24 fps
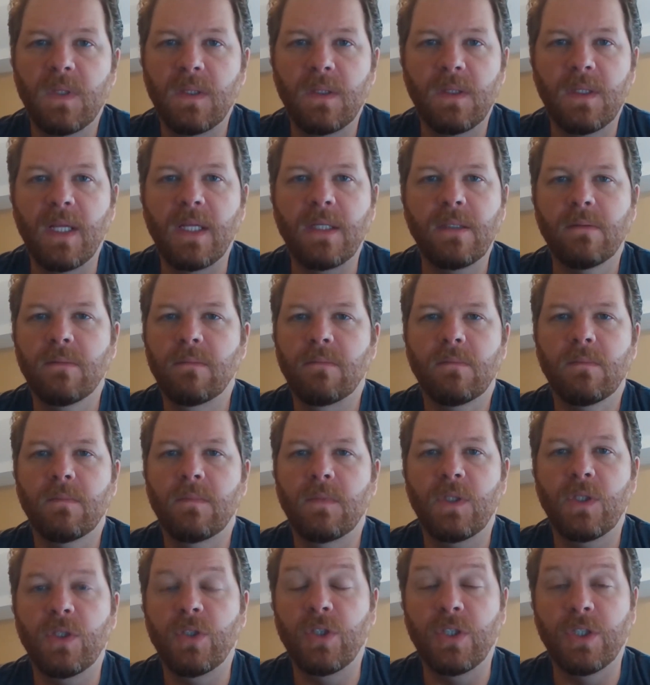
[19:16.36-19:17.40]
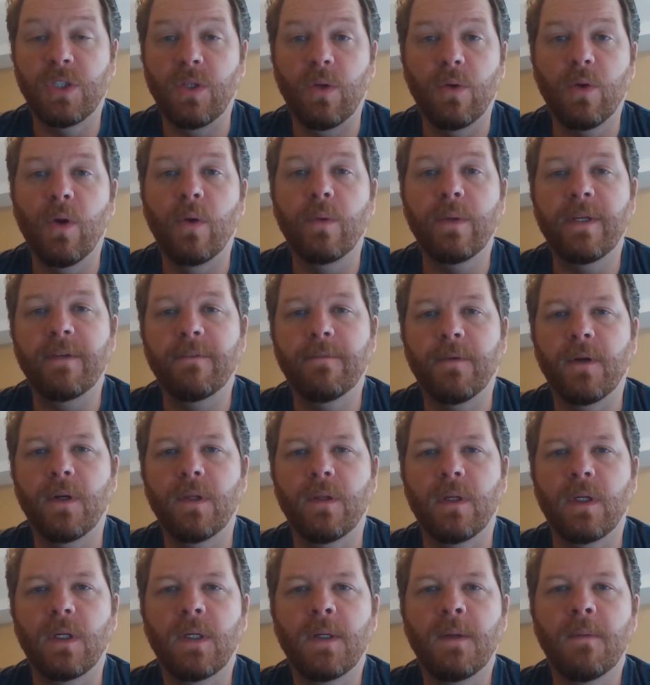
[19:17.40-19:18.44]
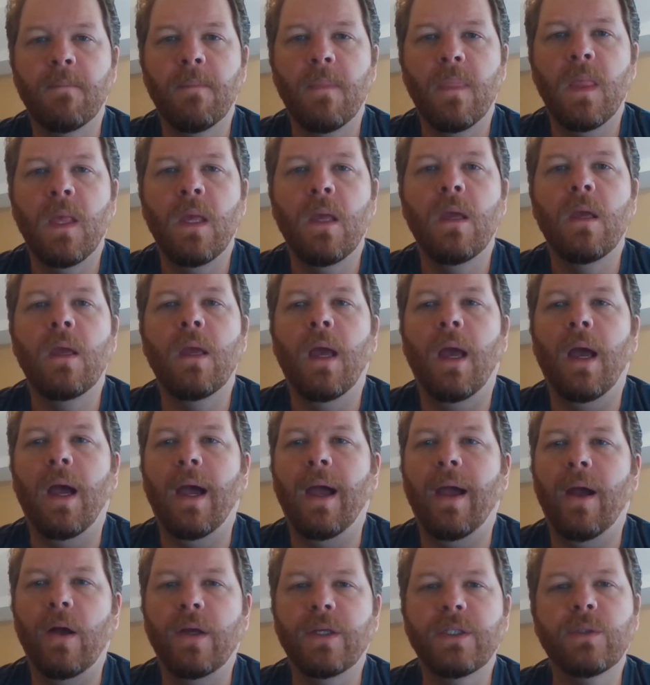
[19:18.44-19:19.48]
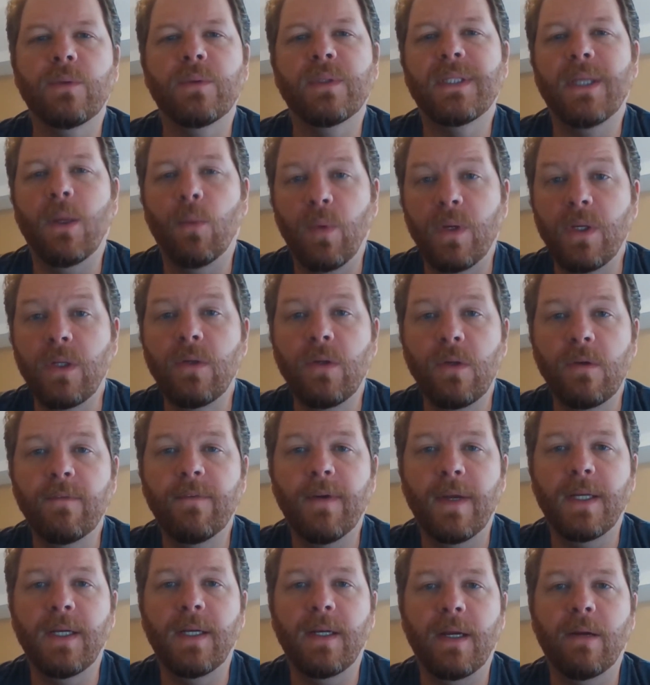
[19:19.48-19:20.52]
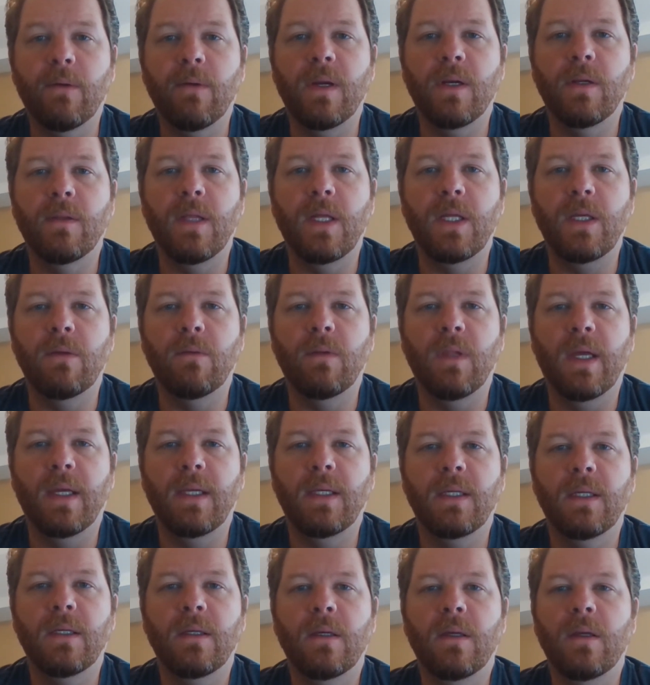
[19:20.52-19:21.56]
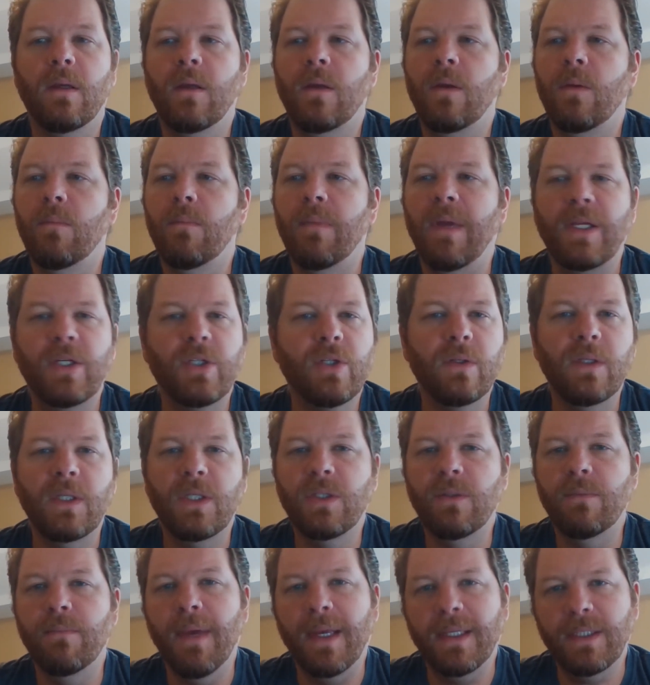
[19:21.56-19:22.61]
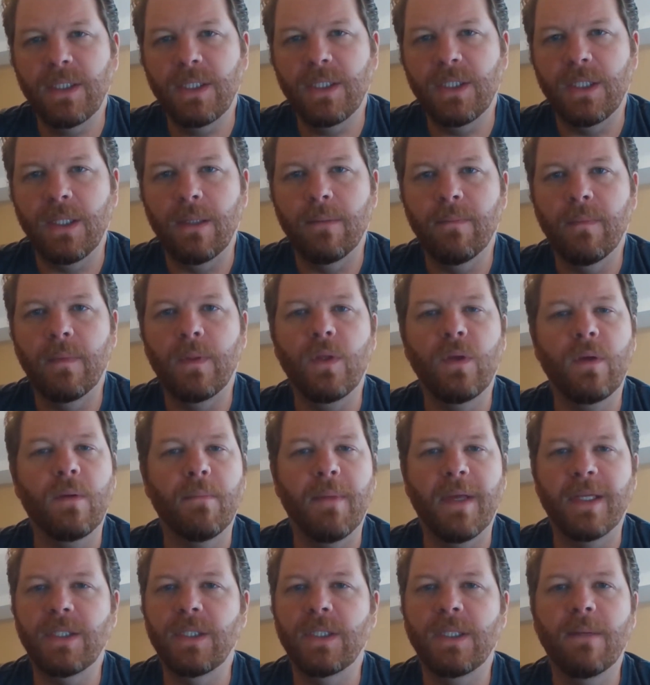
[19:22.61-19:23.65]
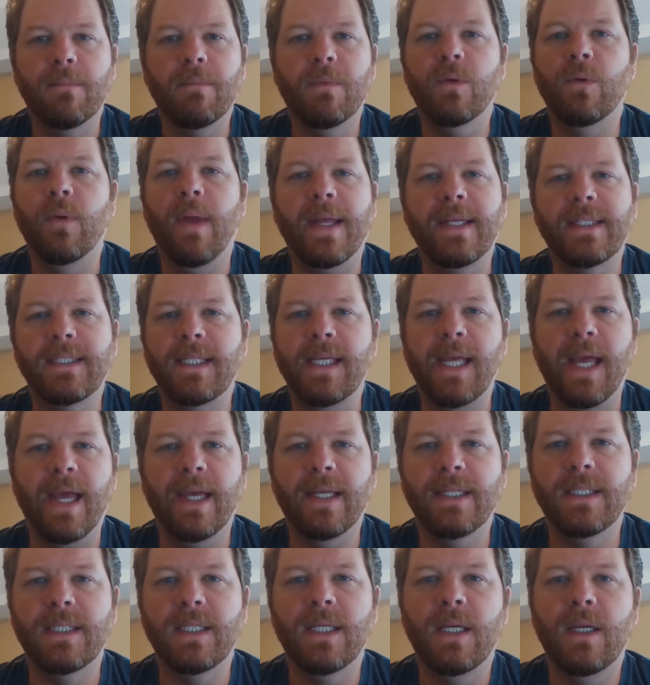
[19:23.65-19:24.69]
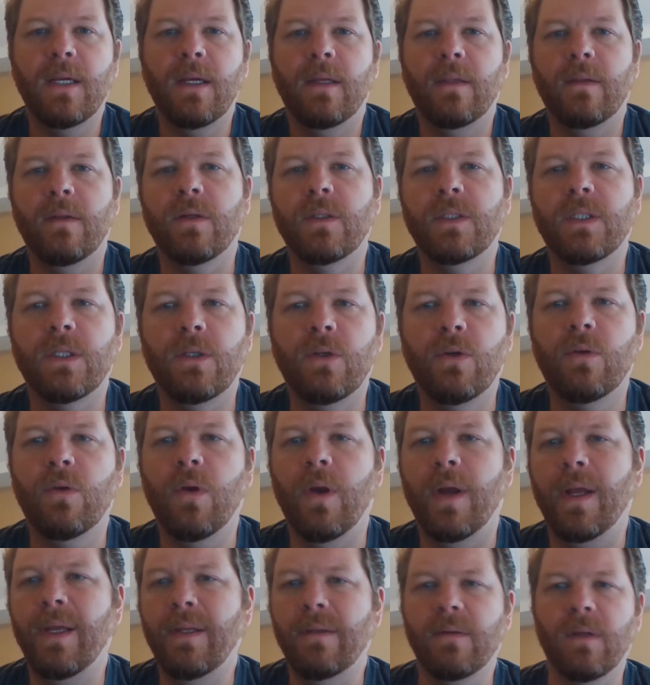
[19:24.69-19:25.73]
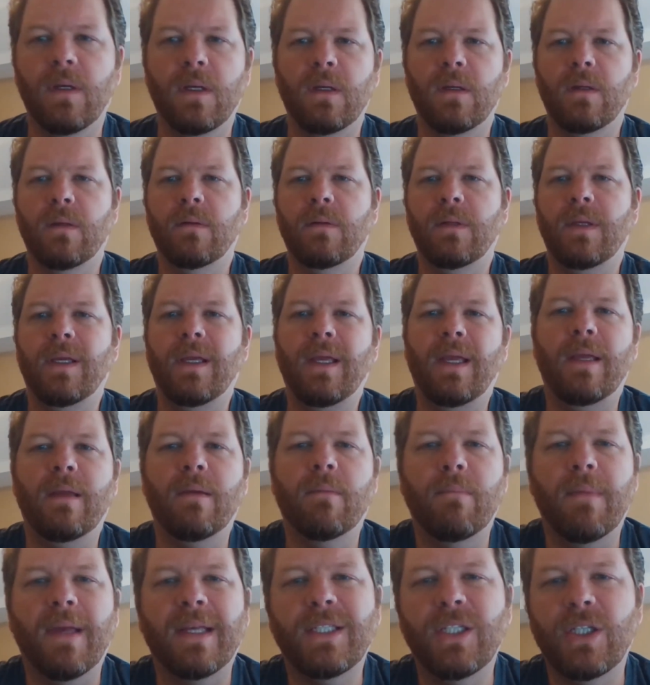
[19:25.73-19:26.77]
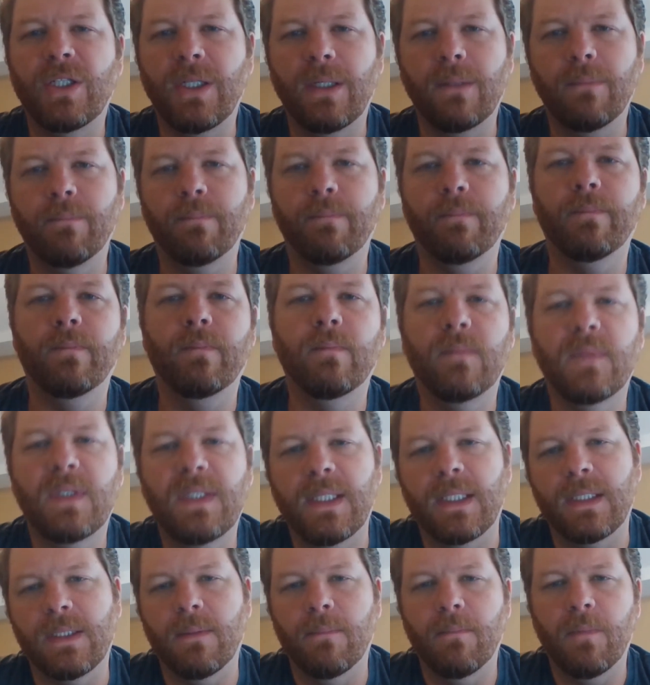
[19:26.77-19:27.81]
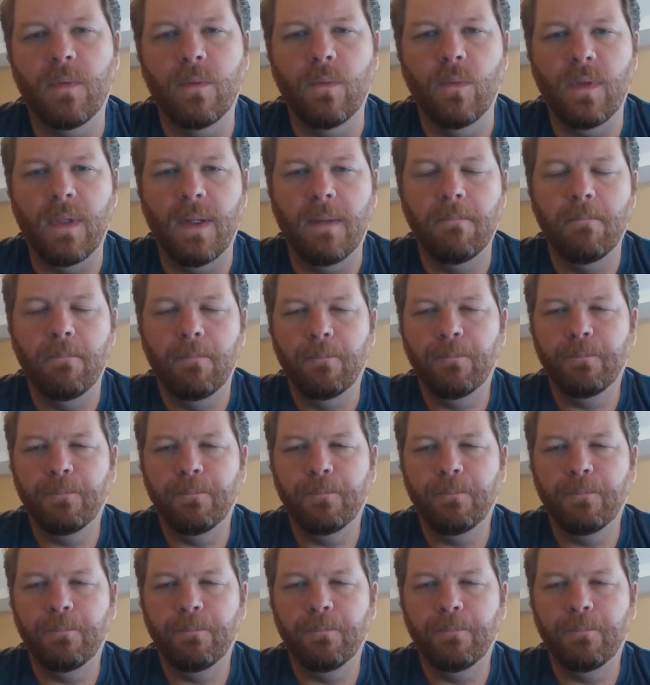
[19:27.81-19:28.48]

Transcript: then you just don't go any further. I also will say, when you do find a narrator that you like, make sure that you message them. You can message them through A C X. There's a great uh, messaging system through them,